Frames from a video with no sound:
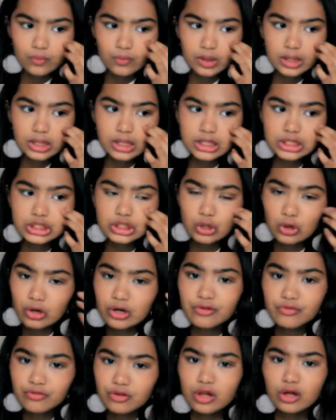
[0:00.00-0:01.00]
We're
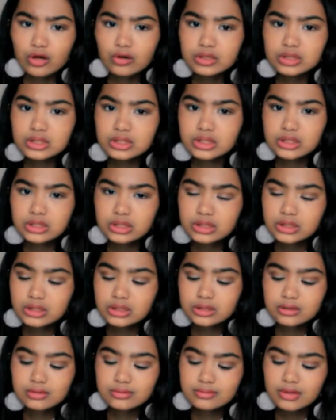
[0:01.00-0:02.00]
really close.
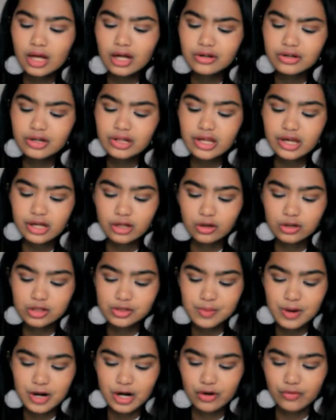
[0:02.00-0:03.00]
Not really close,
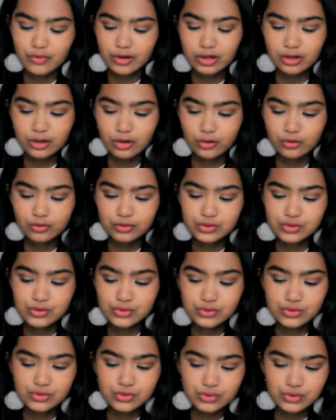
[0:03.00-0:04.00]
but we're
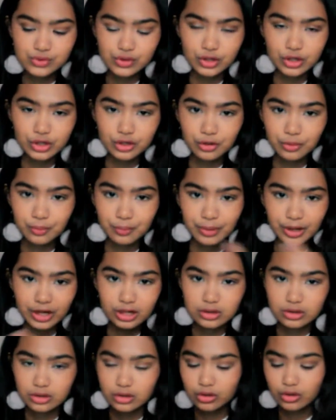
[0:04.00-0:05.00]
close
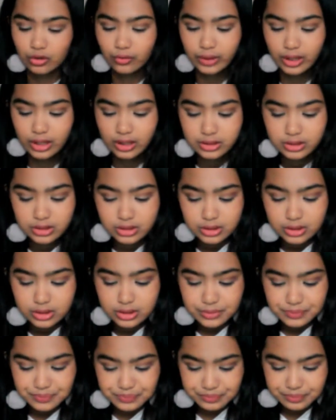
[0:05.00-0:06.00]
compared to the
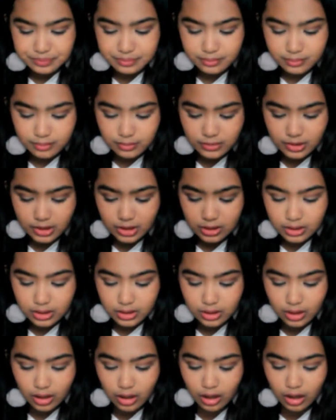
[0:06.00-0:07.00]

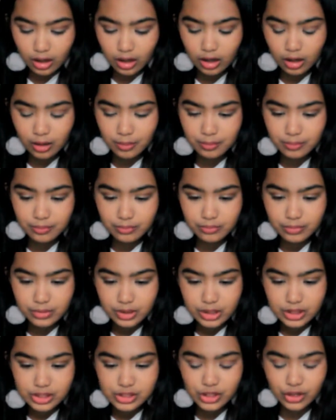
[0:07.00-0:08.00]
other.
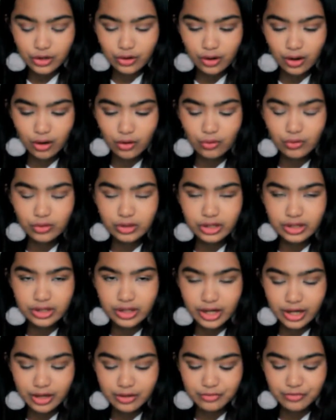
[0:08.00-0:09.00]
Sino ang unang
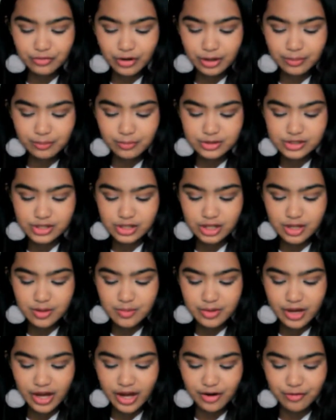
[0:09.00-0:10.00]
naging friend mo sa
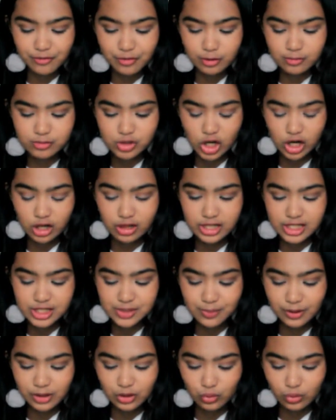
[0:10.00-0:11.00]
QnA from Charlie's
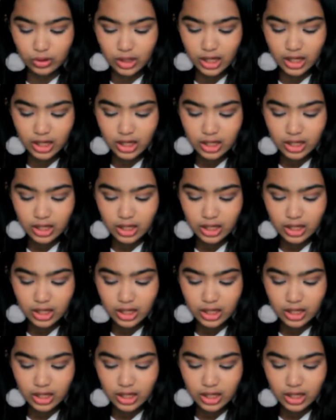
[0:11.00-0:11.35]
Padua?